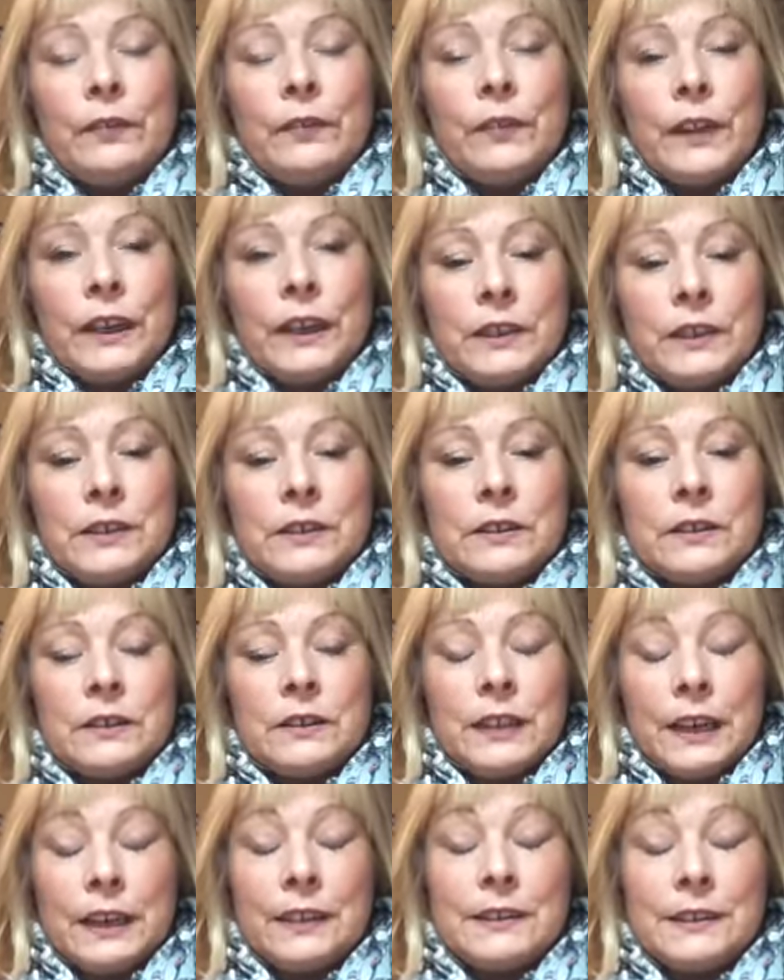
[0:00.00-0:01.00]
they can
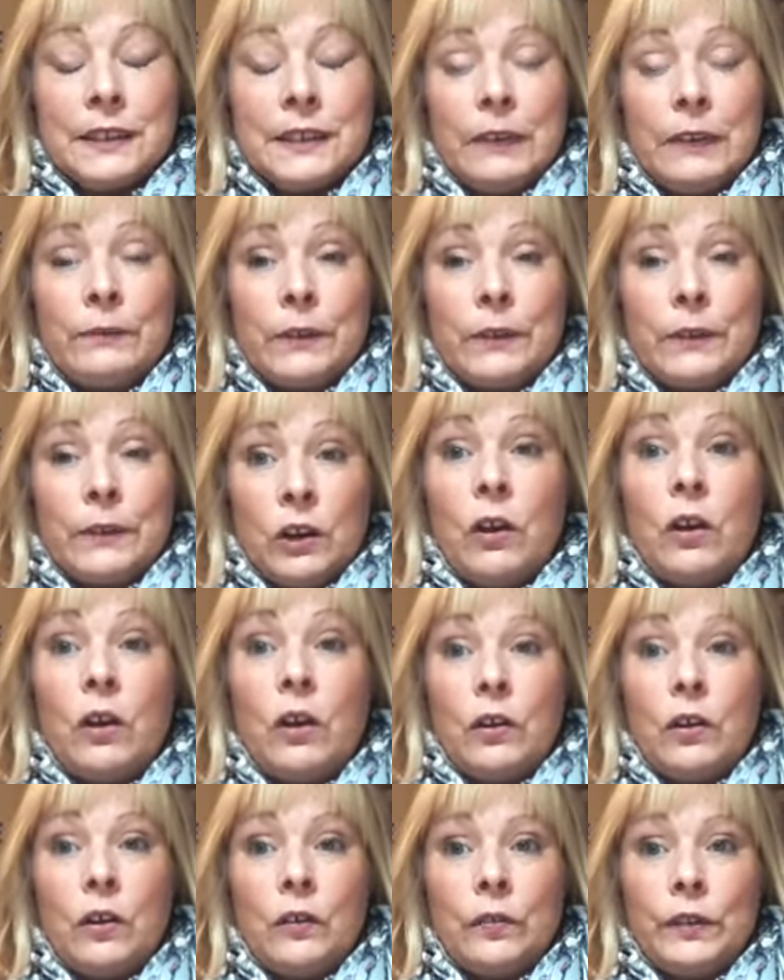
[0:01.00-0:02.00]
they can save a lot
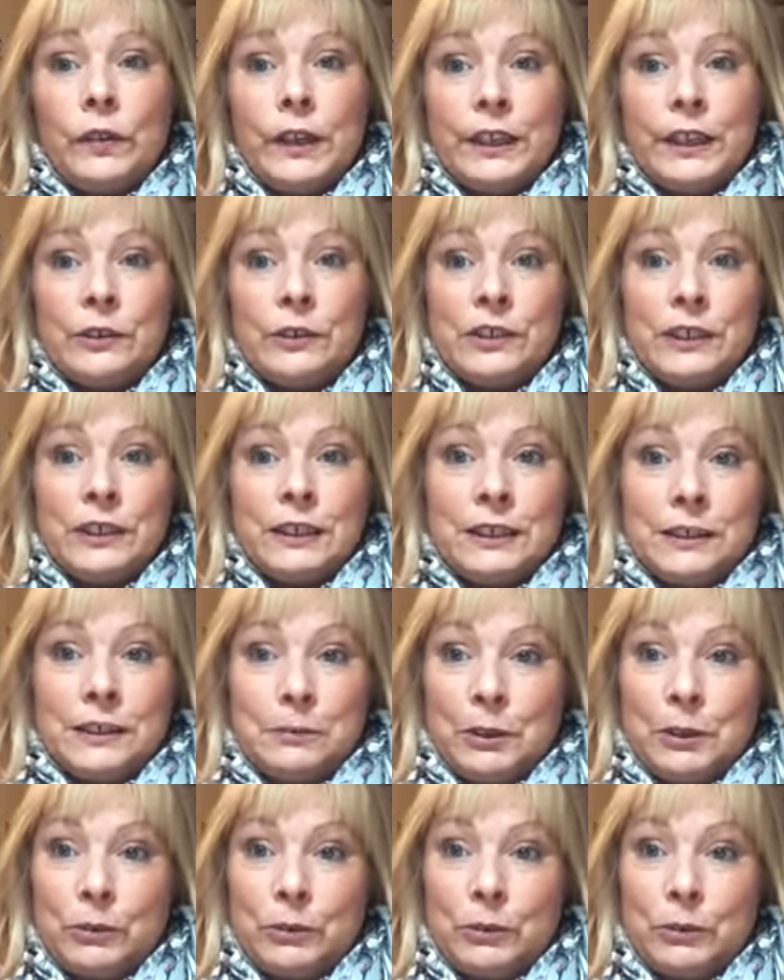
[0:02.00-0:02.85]
on their utility bill